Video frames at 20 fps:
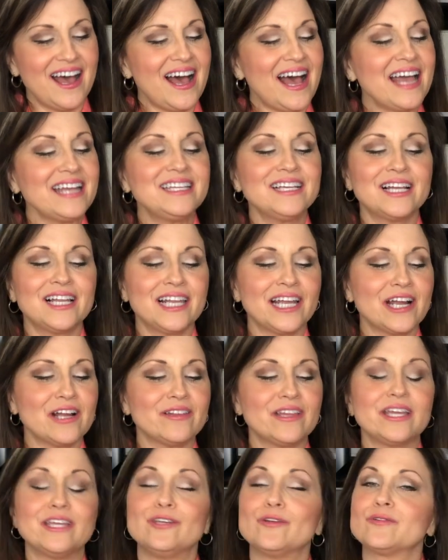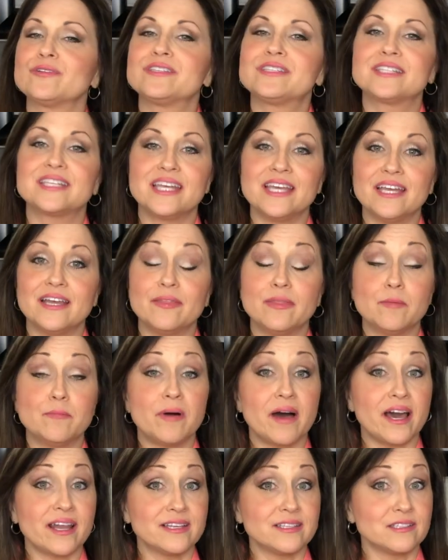I declare that your skin, the
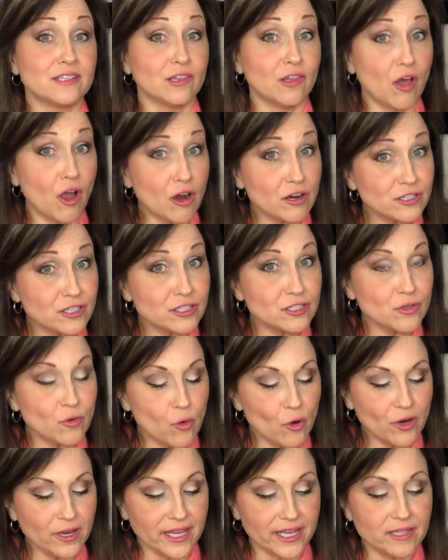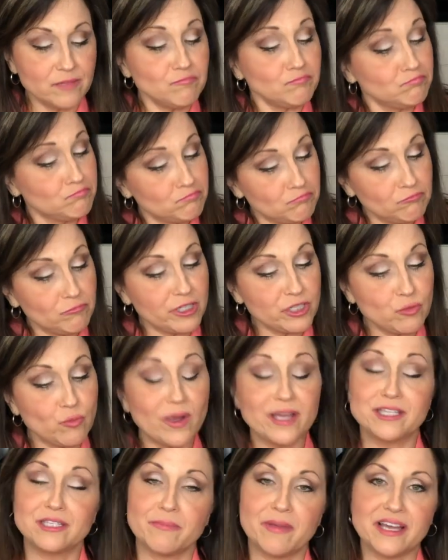body's largest organ, which
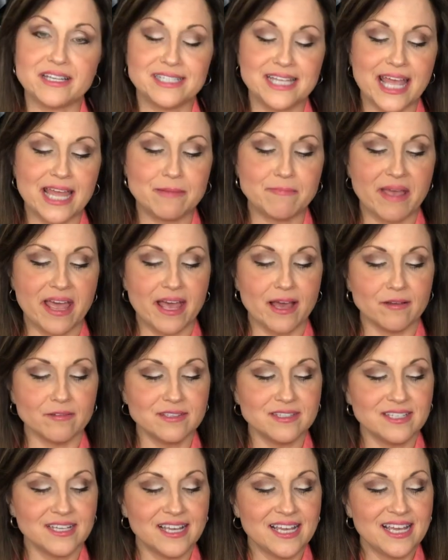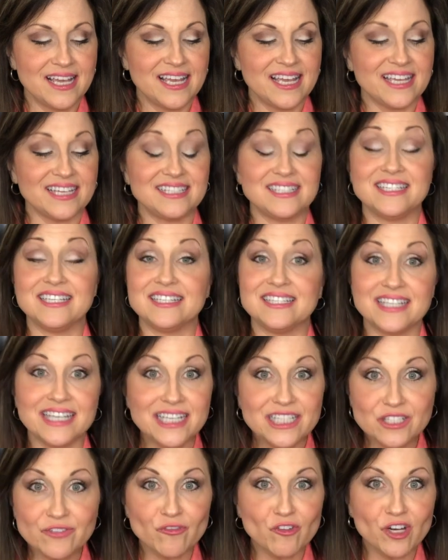weighs about 10 pounds, is
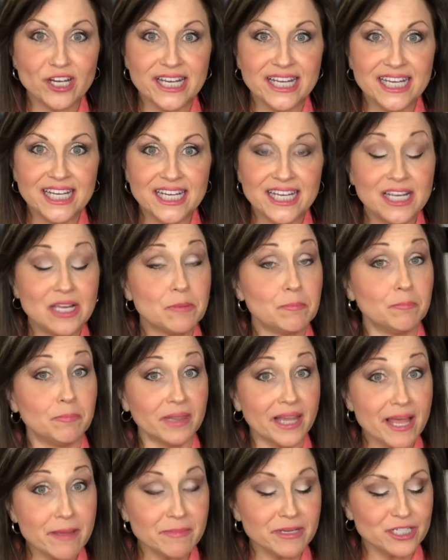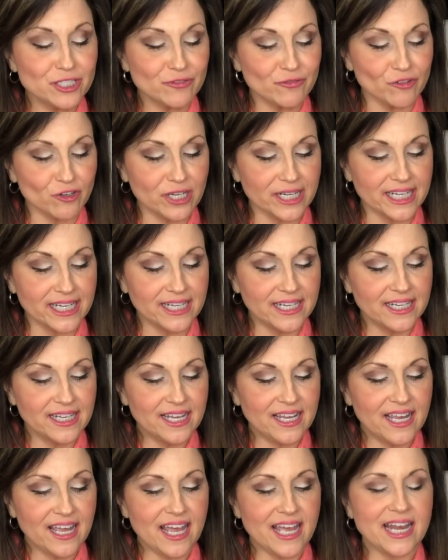disease-free, blemish-free,
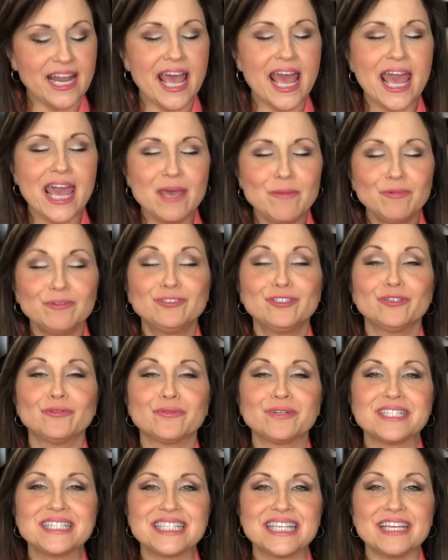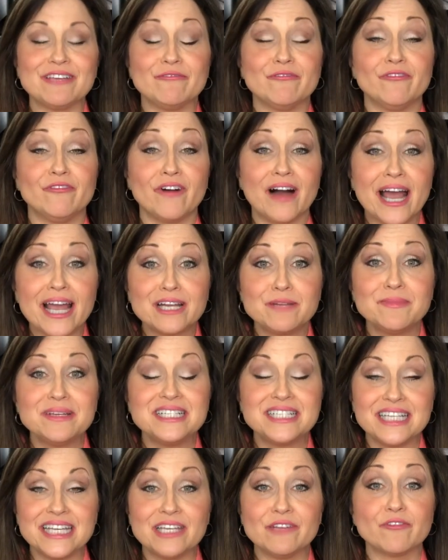and able to receive vitamin
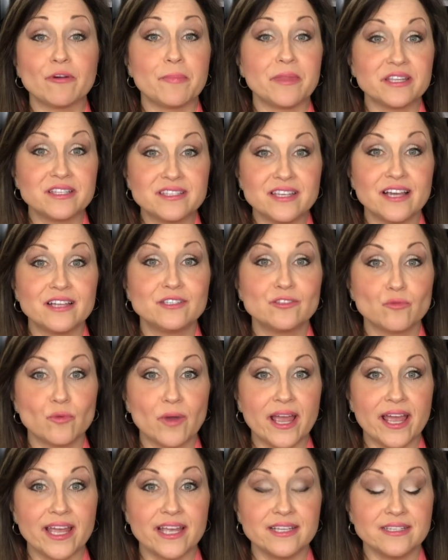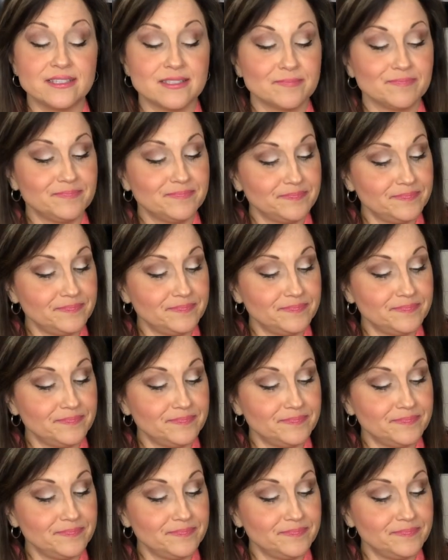D from the sun's rays,